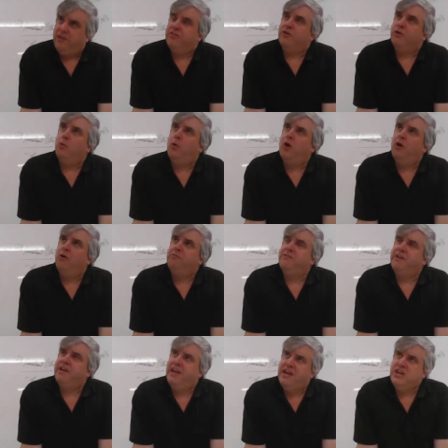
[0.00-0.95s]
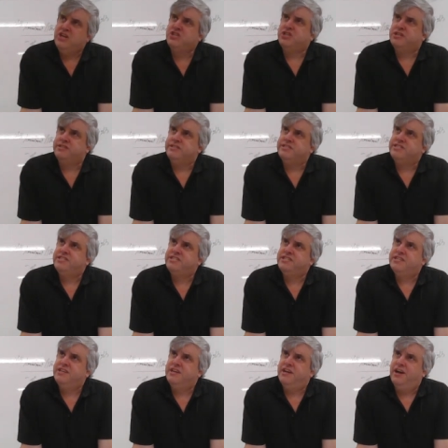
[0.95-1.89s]
at their
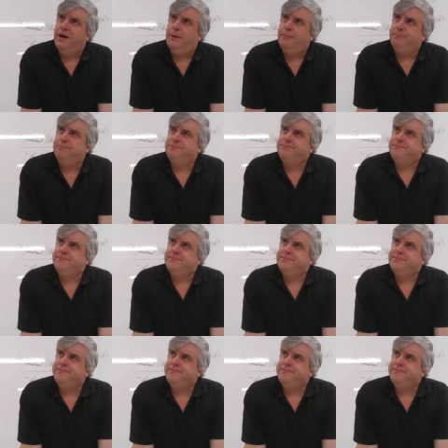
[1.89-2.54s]
qualifications. Um,